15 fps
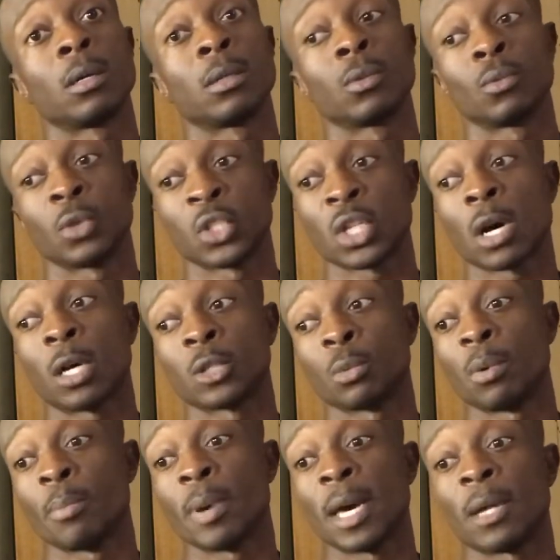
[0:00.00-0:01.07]

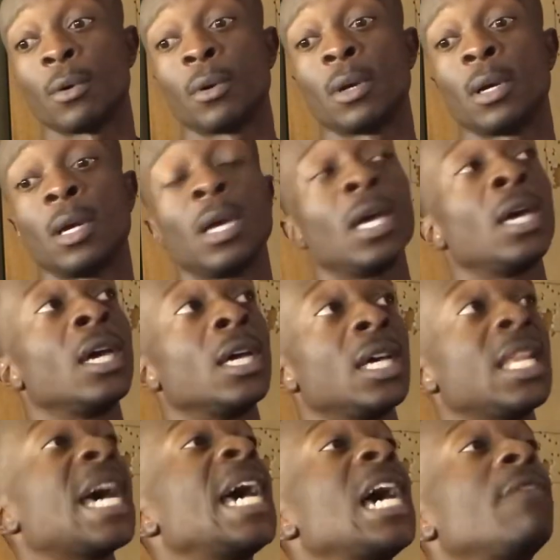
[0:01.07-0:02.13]
rechargeable battery, and
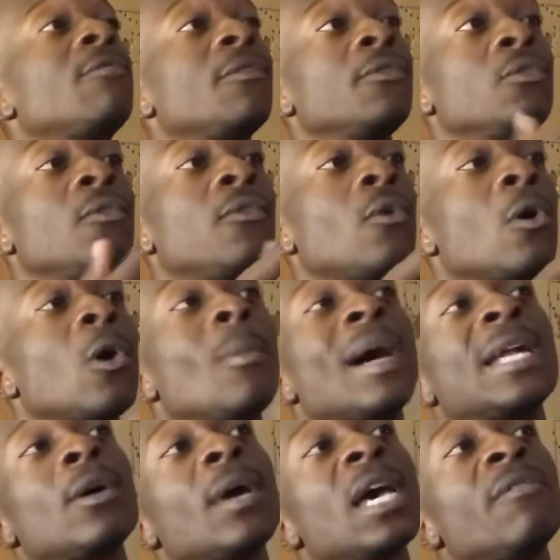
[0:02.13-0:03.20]
I have a few for them. I
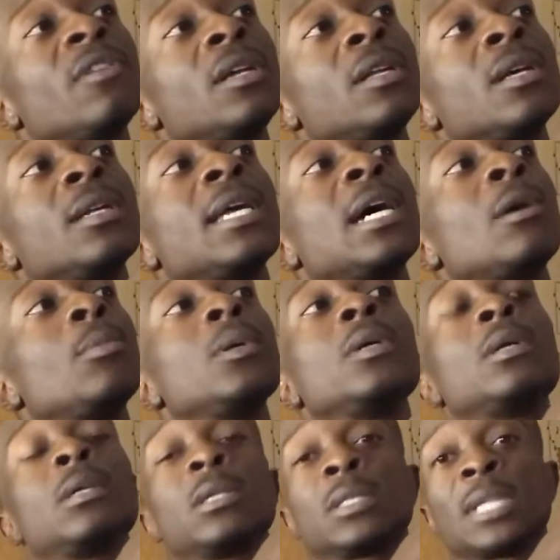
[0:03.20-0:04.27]
don't have it in there now
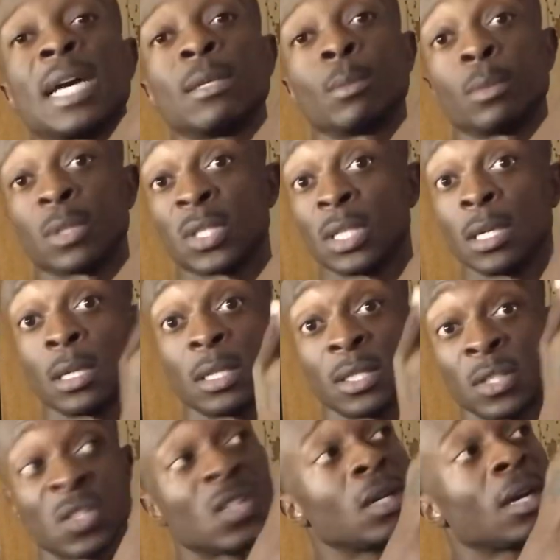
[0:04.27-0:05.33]
because it's
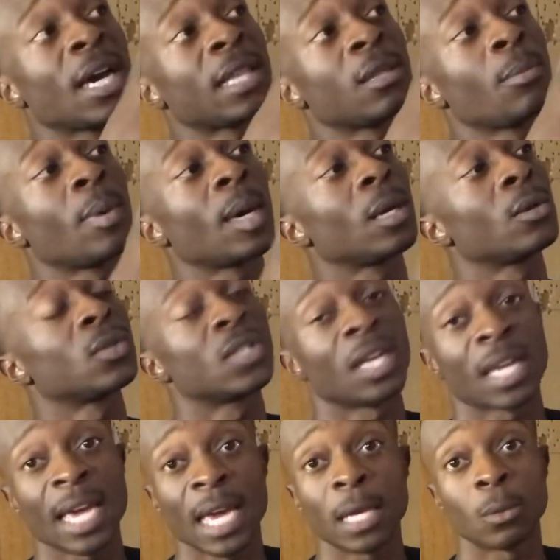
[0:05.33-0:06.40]
still got the batteries that
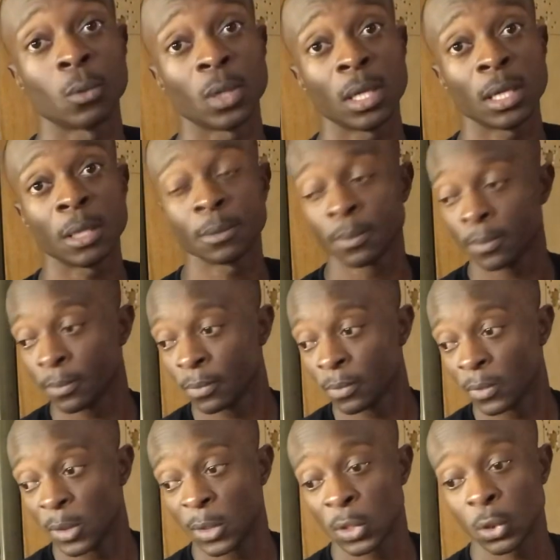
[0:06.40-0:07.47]
came with it,
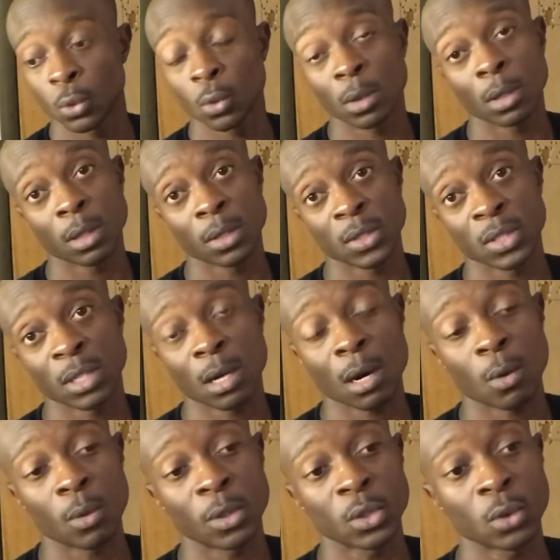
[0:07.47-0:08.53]
the two
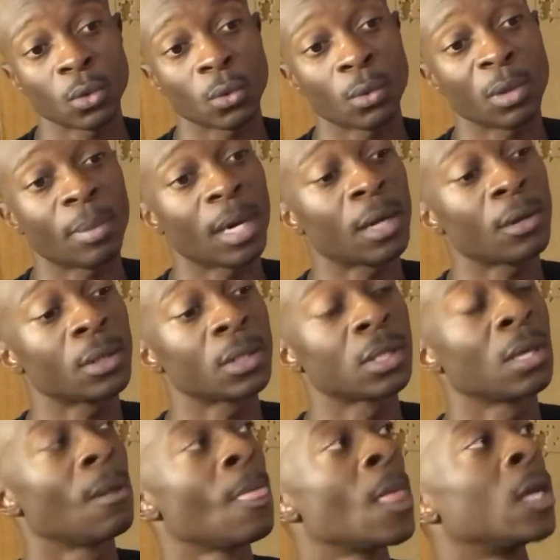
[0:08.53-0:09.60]
CR123 batteries.
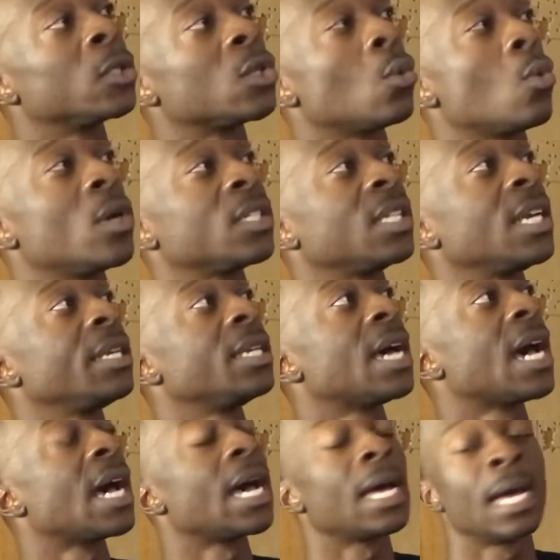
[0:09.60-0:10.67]
So once they
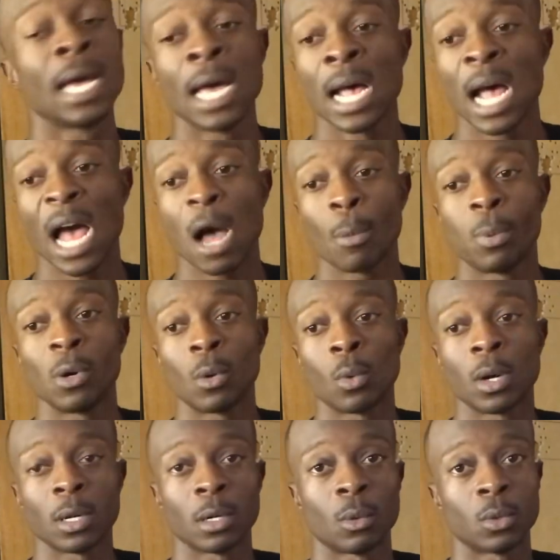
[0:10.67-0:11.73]
die, I'll put
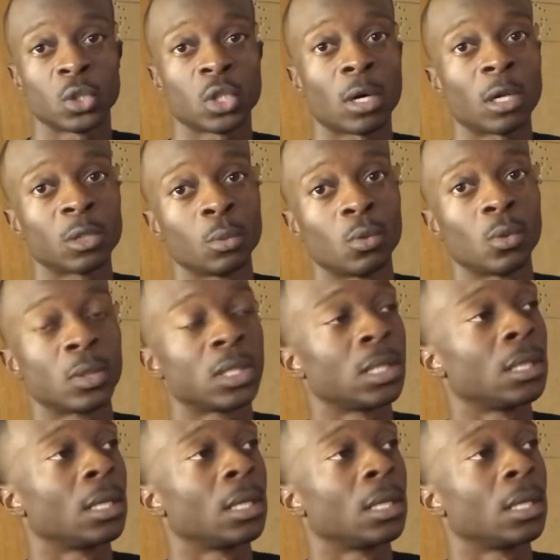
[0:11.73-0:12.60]
one of the rechargeable ones in